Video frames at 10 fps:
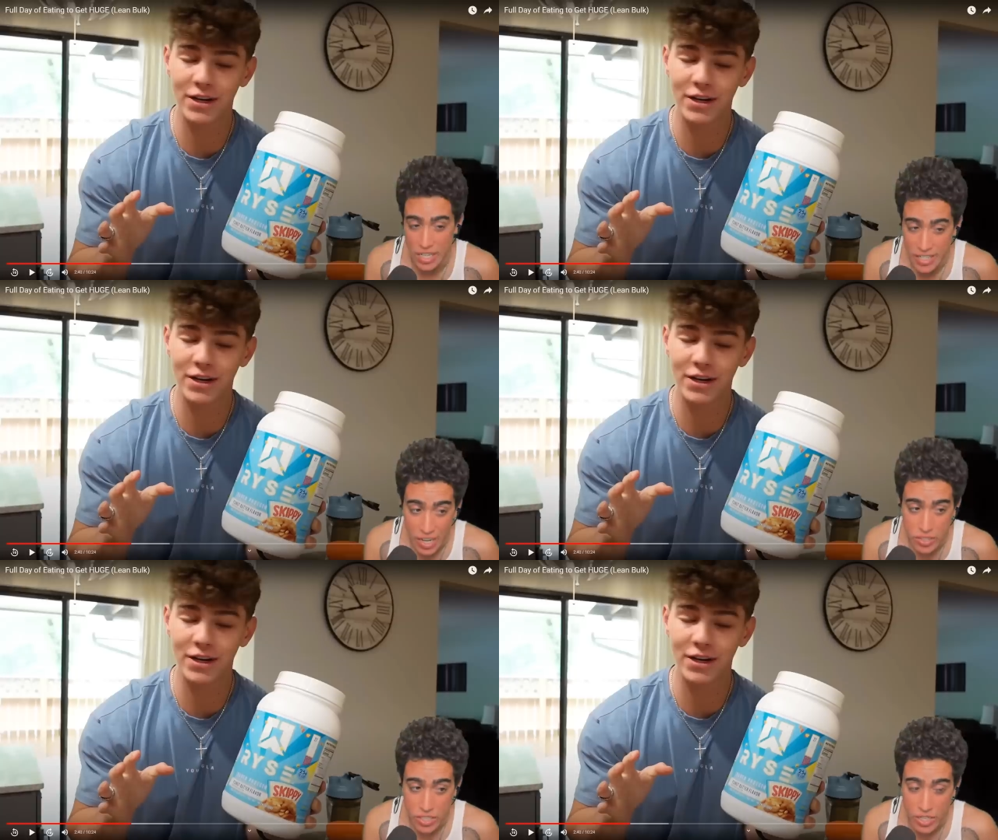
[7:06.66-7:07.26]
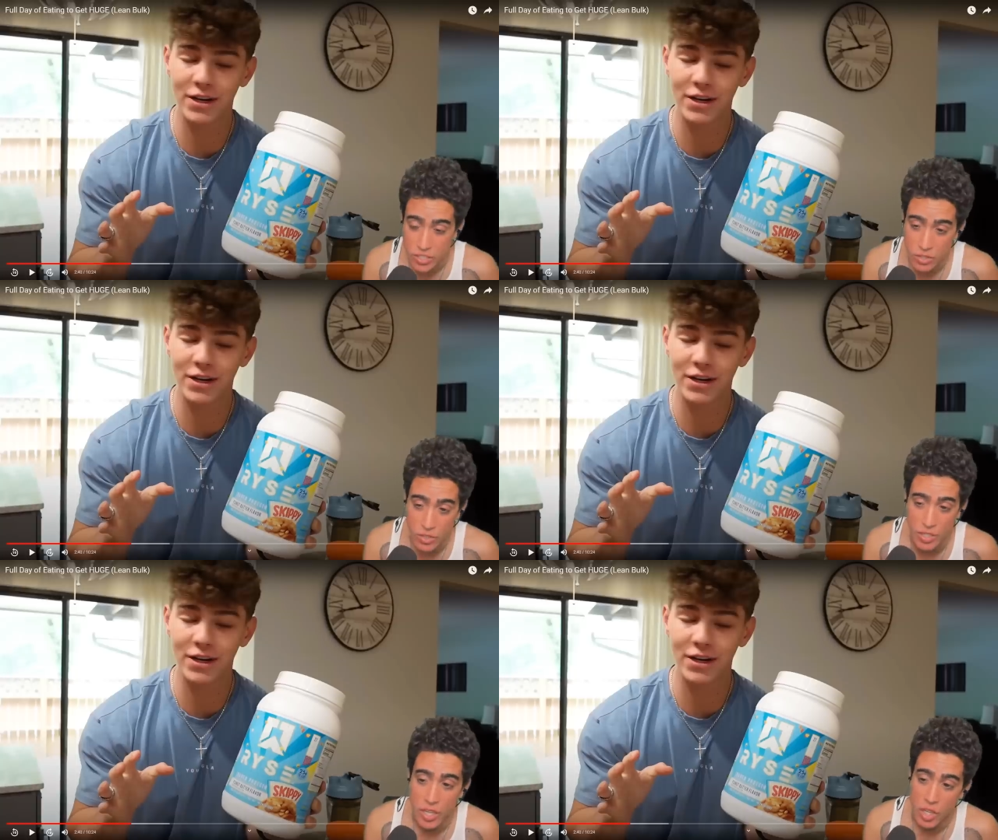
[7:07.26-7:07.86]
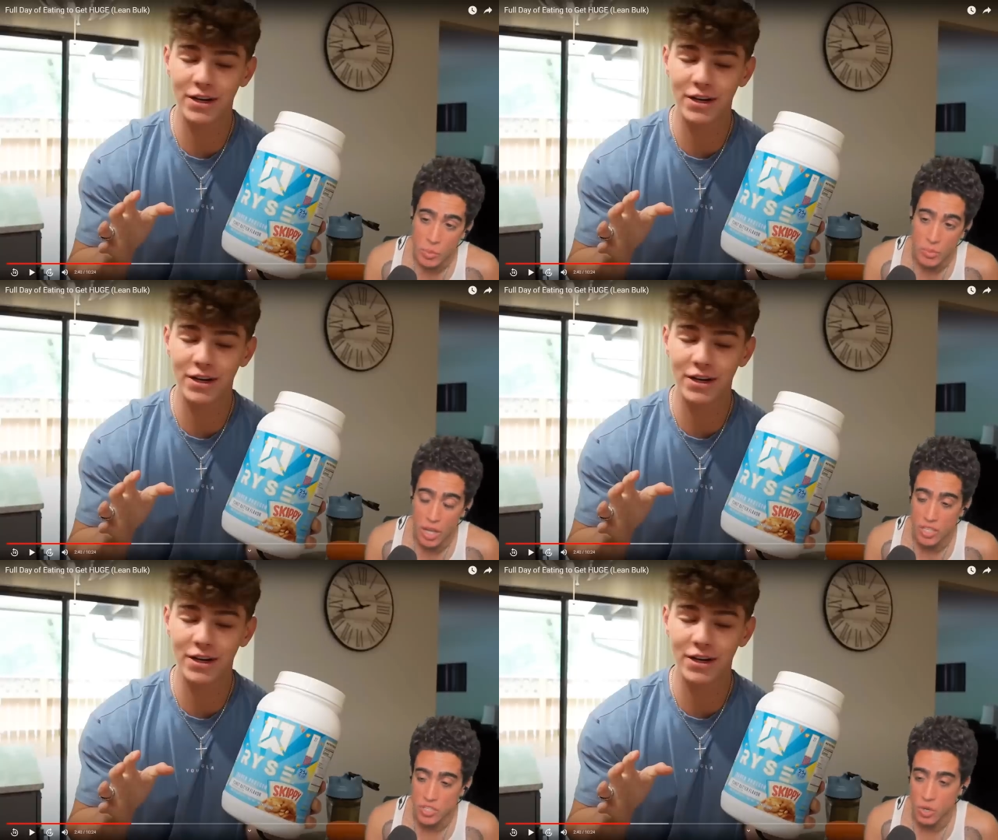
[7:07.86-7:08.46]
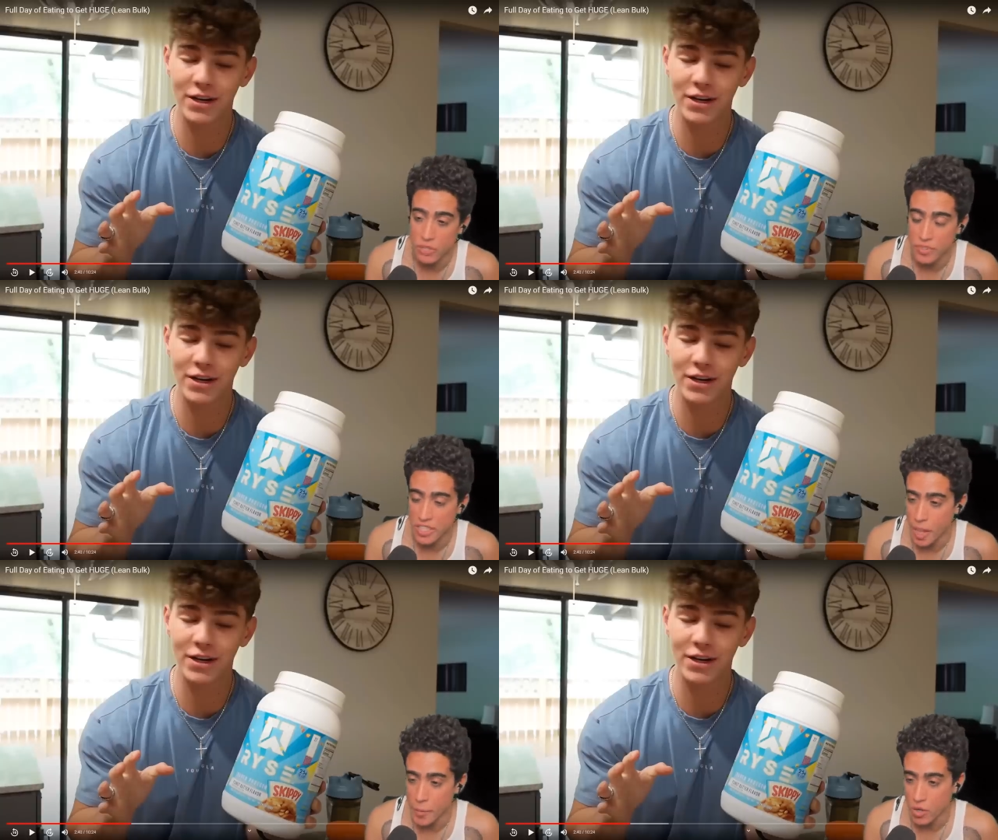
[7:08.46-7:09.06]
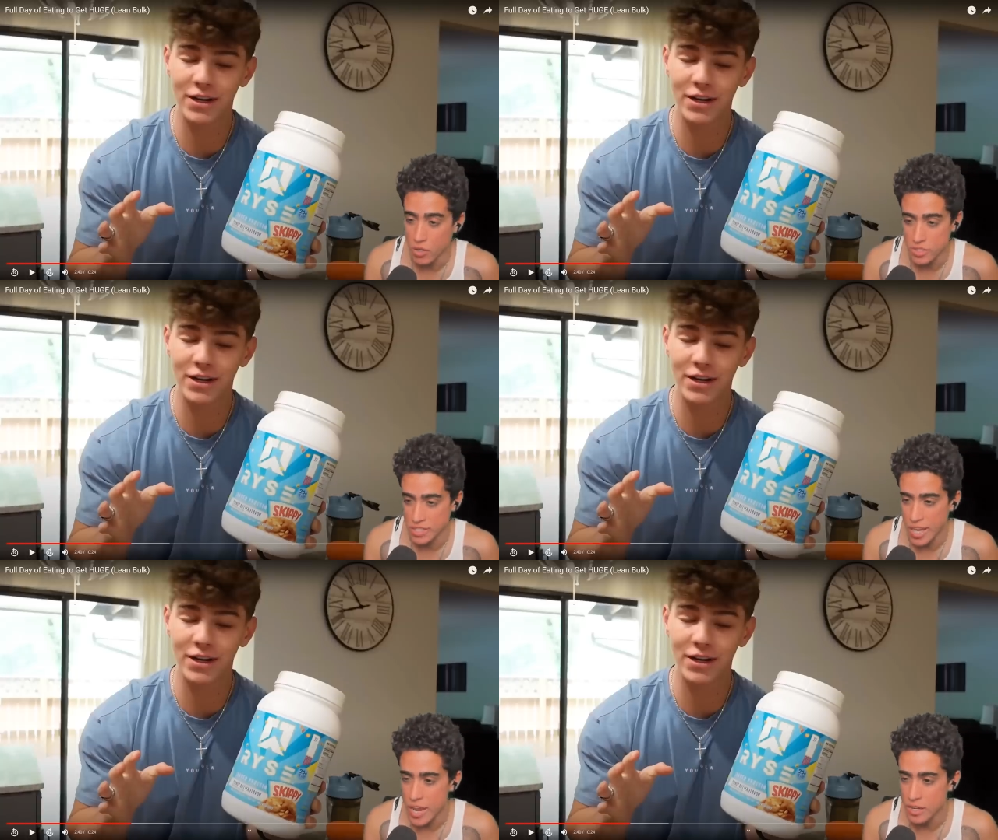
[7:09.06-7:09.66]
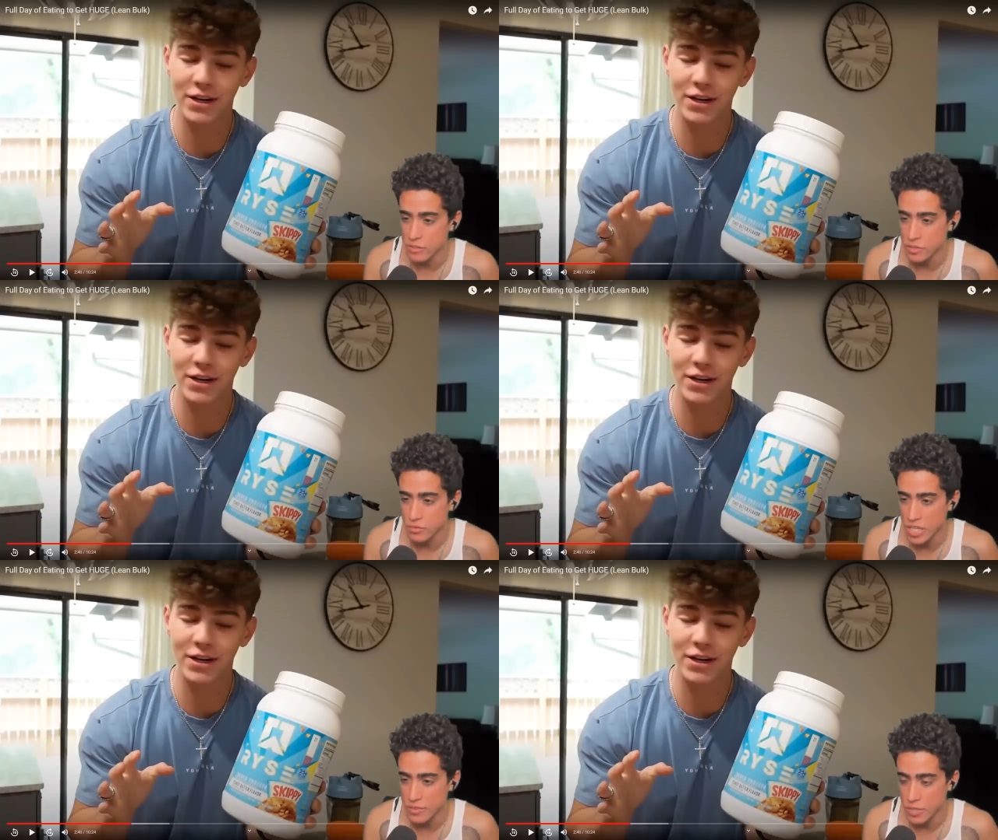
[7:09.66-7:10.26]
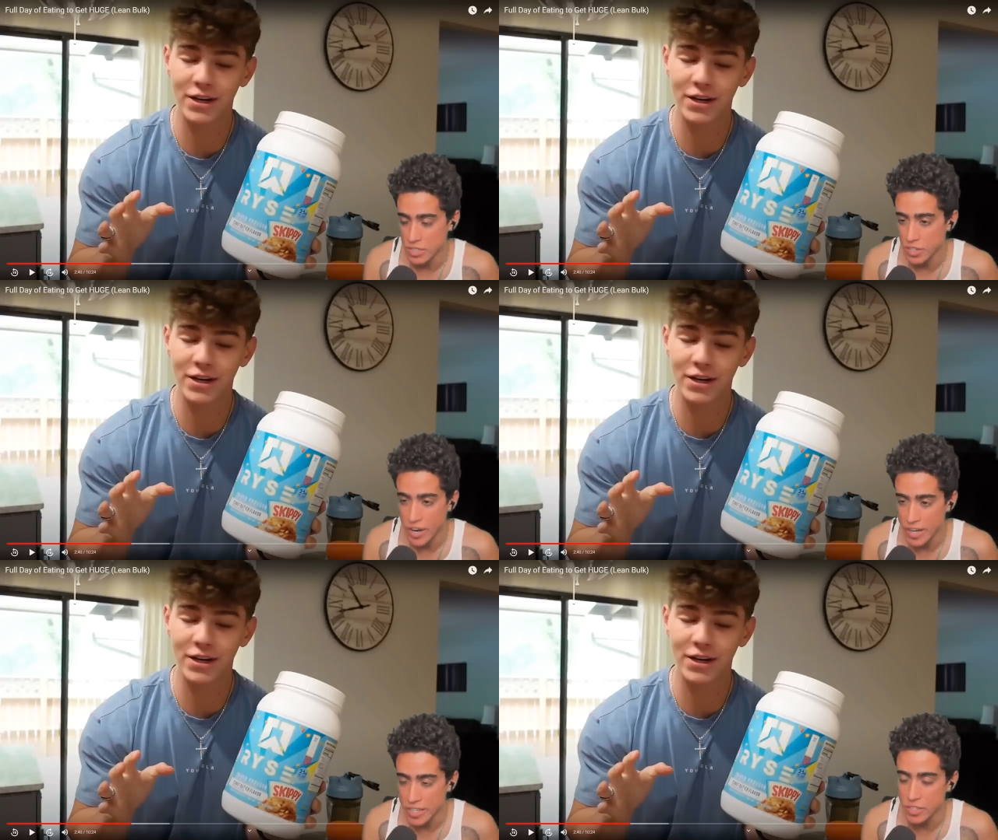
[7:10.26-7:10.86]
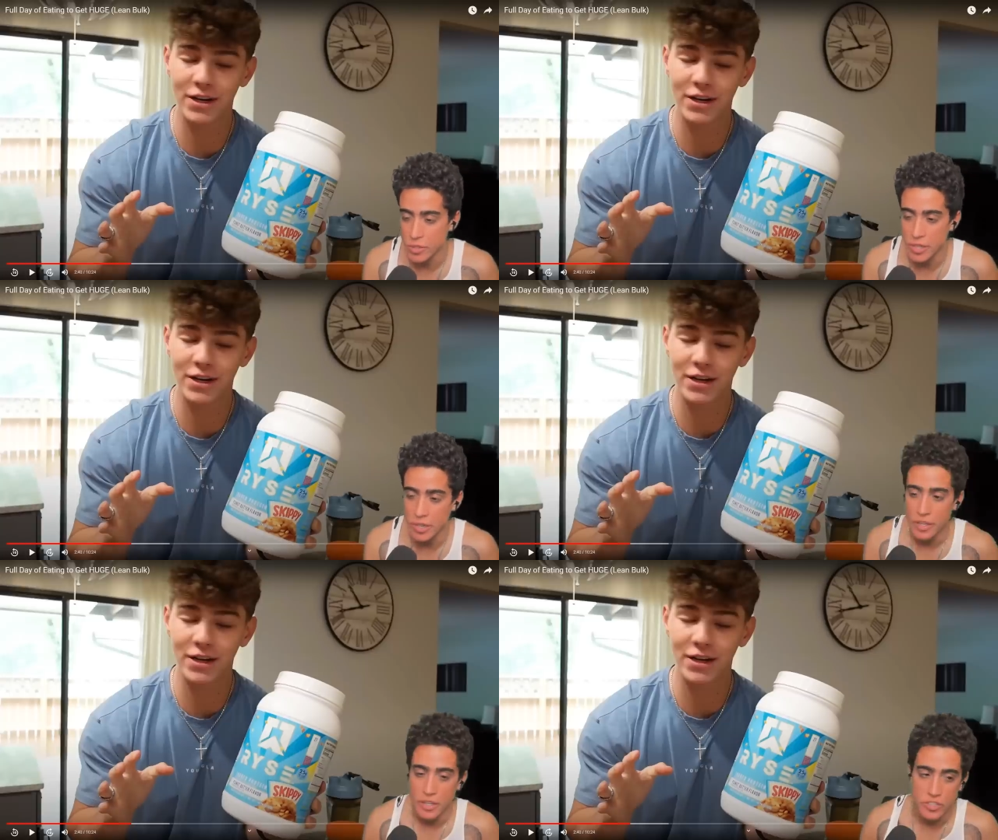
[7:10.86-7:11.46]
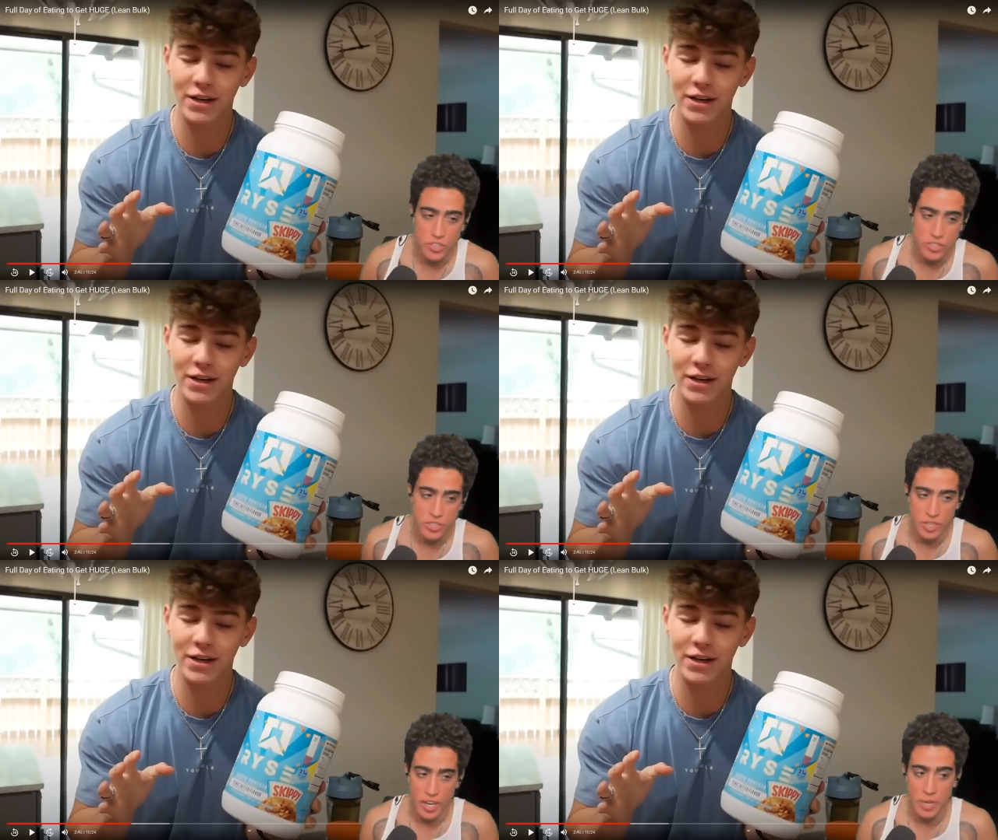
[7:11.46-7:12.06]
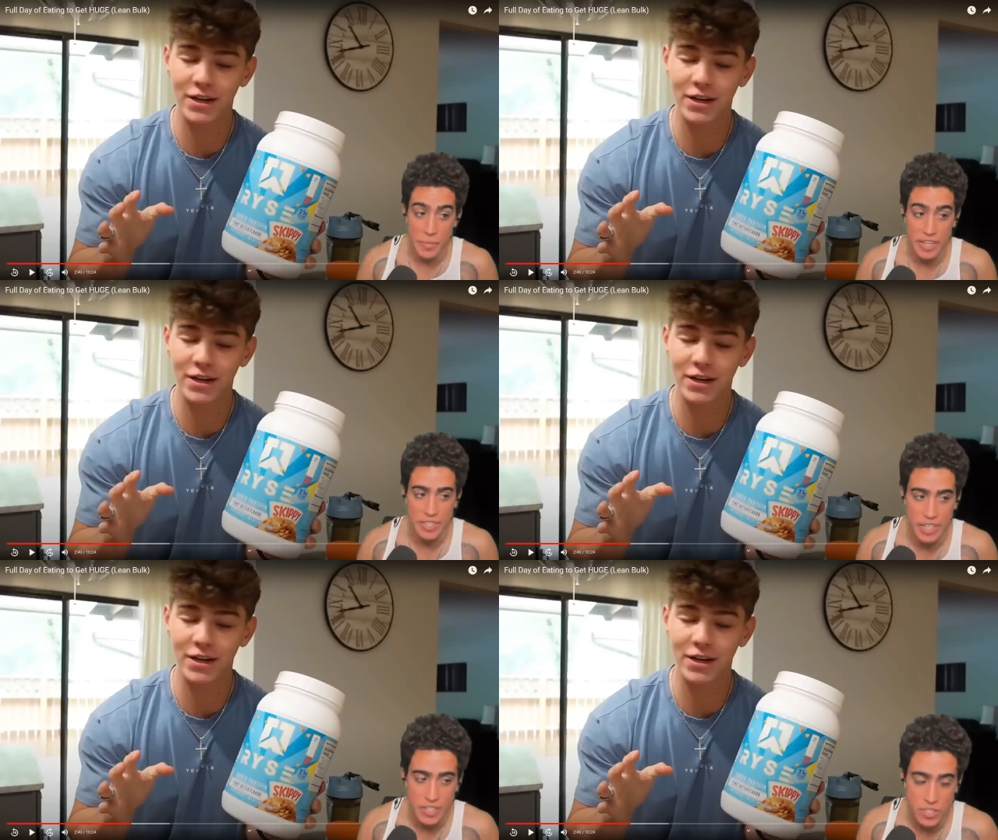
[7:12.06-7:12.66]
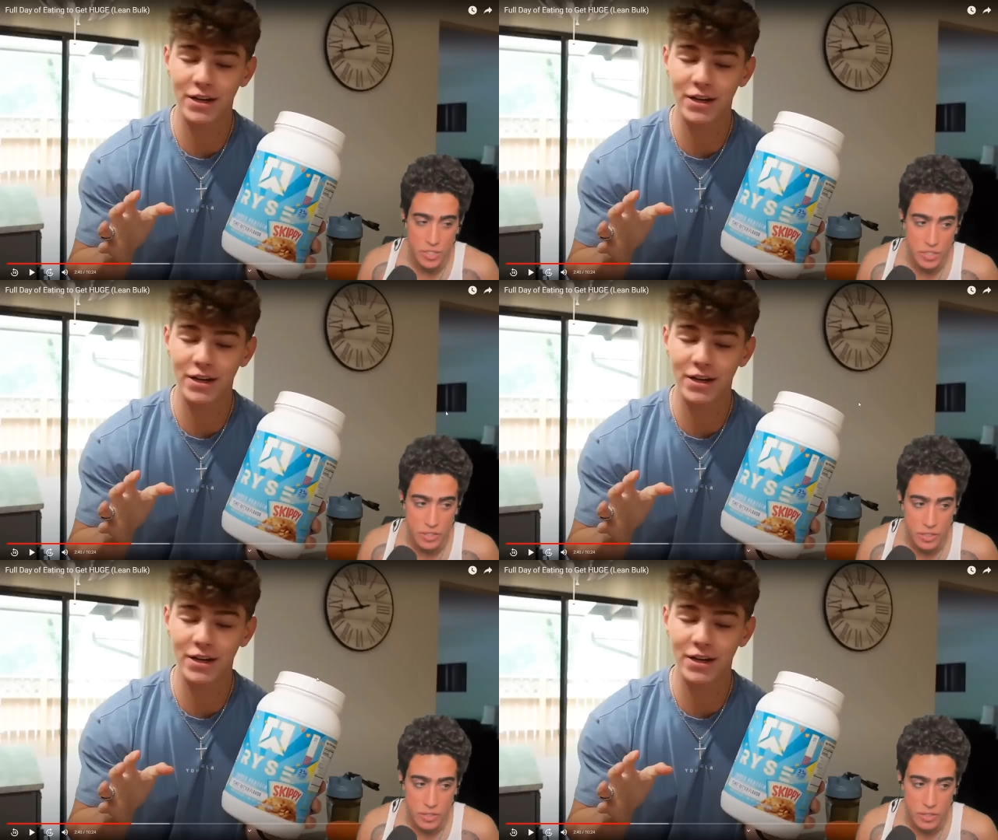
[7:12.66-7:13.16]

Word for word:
Speaker 1: of downsides to it, plus all of the chemicals and additives and flavorings they're adding to it just to kind of make it taste good.